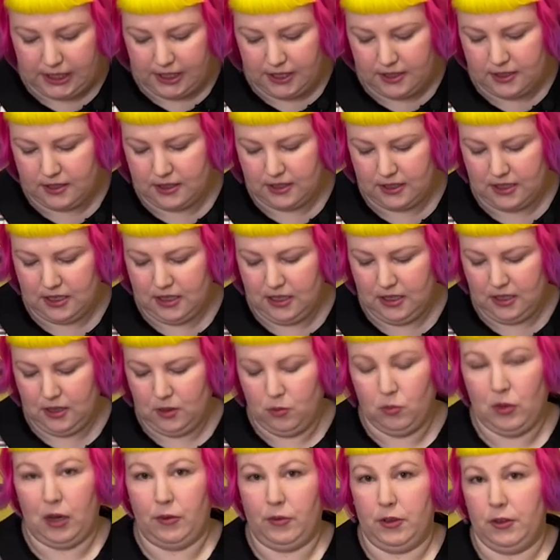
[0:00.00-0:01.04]
is
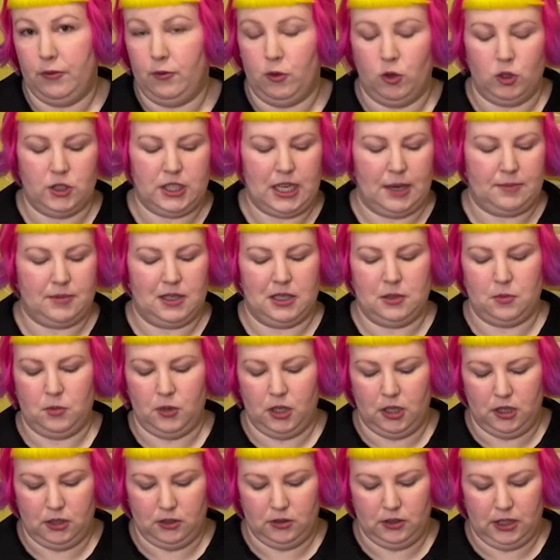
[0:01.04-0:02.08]
one with 4 tabs as
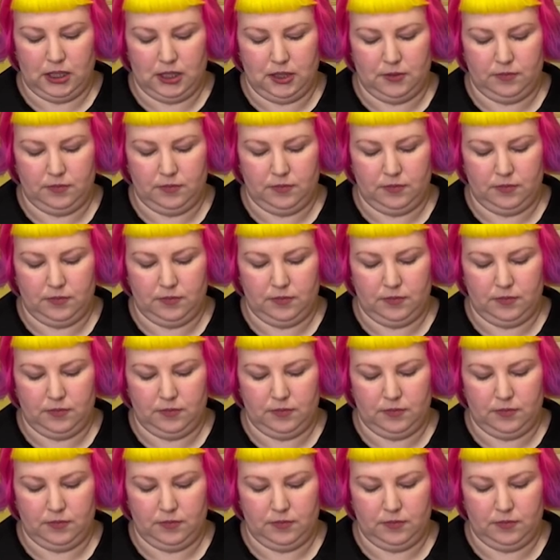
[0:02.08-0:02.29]
well.